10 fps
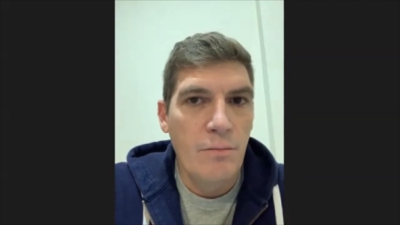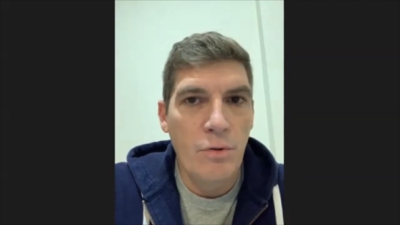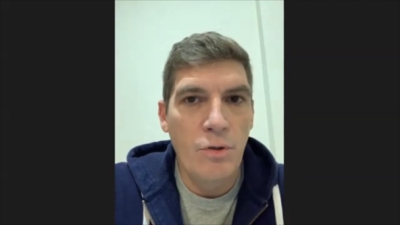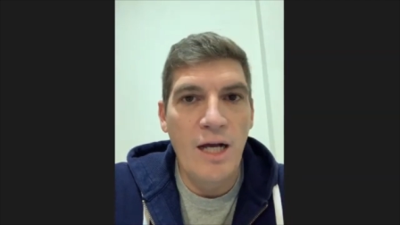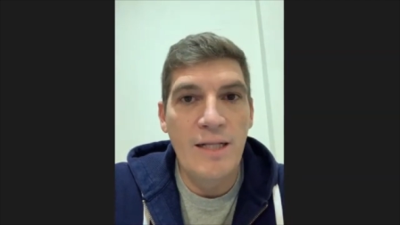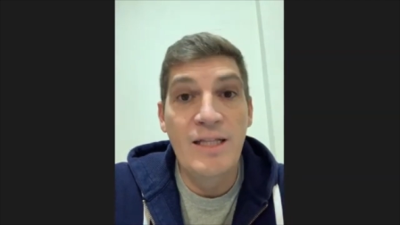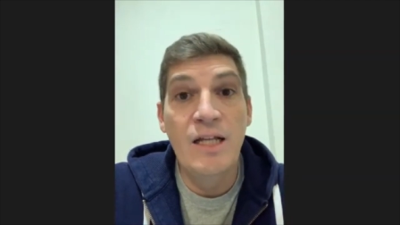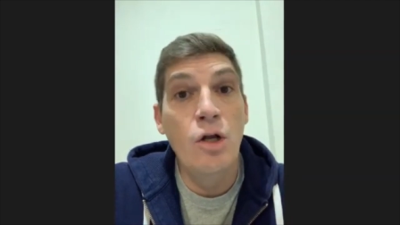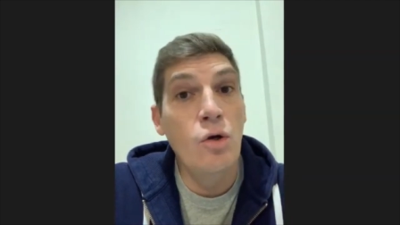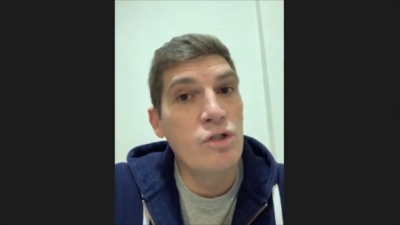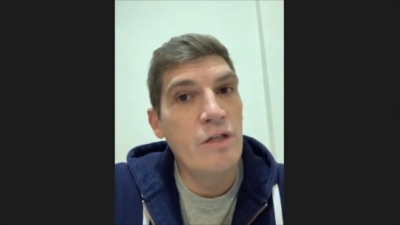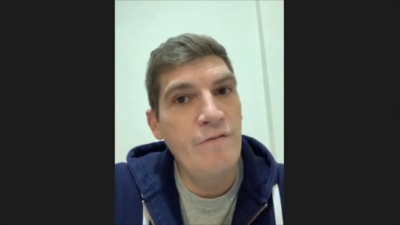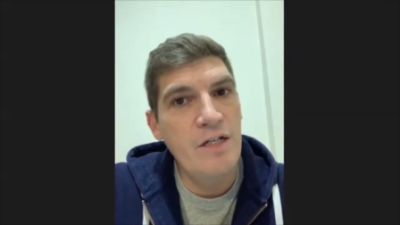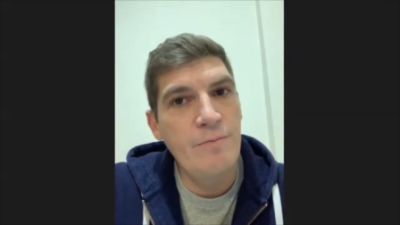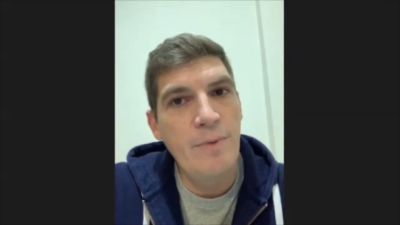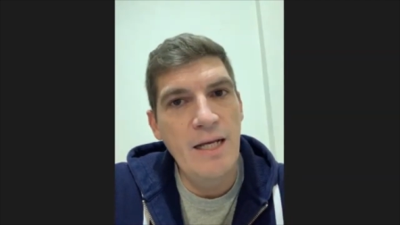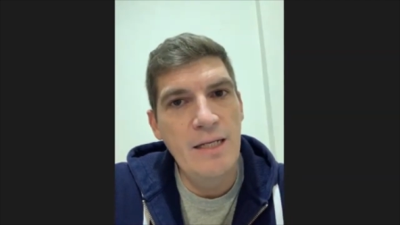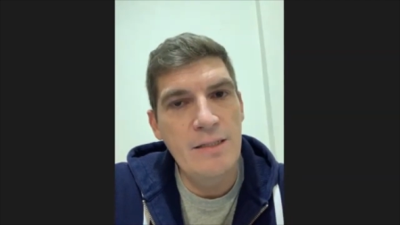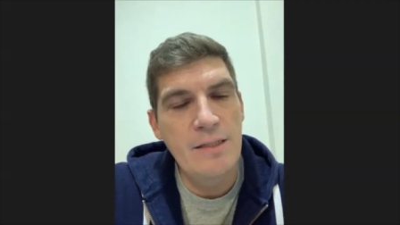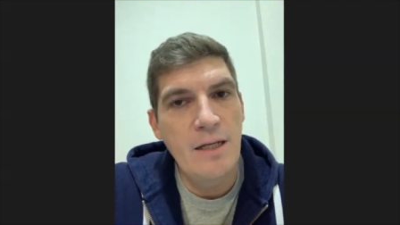Well, I didn't lose the first
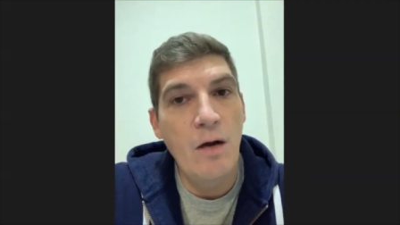place.